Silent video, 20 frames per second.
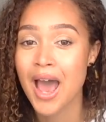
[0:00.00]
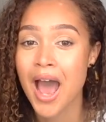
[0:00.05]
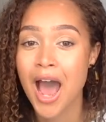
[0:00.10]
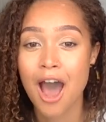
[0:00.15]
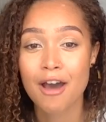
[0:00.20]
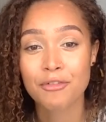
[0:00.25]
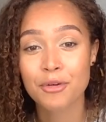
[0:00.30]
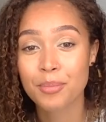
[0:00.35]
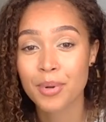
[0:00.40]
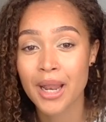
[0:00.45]

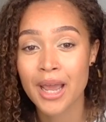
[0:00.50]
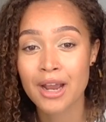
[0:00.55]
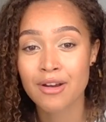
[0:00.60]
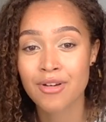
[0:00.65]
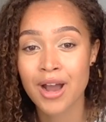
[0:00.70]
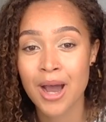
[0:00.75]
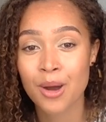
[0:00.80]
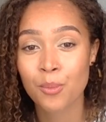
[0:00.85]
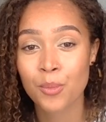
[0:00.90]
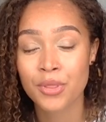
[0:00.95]
Have a play
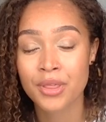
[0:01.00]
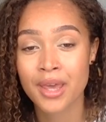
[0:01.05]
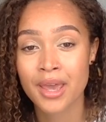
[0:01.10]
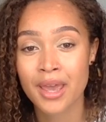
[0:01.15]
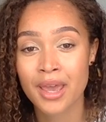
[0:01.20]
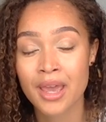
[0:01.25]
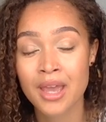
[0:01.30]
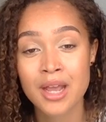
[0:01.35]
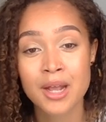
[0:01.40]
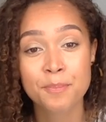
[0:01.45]
around with
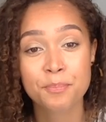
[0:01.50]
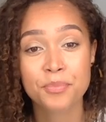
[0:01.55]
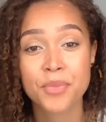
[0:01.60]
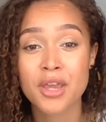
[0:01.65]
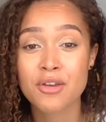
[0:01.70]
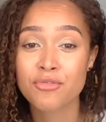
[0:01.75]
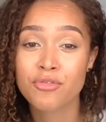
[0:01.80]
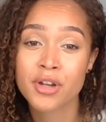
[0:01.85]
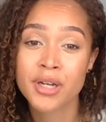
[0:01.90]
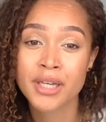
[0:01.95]
it.
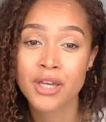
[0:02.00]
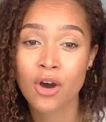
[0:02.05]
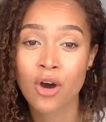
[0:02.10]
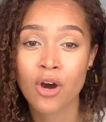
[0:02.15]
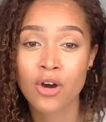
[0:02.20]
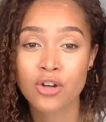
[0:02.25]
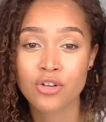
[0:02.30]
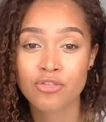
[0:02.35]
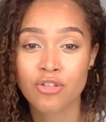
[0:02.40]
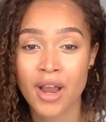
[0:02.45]
They really
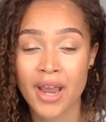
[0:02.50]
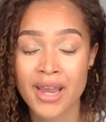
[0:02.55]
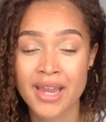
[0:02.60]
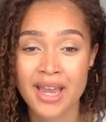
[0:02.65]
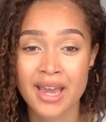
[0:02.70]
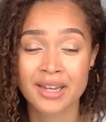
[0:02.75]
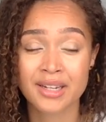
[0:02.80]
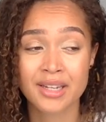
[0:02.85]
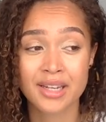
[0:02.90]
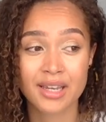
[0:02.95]
are great,
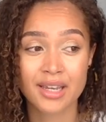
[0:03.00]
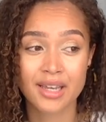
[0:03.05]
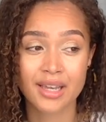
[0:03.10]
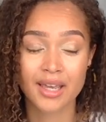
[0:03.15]
and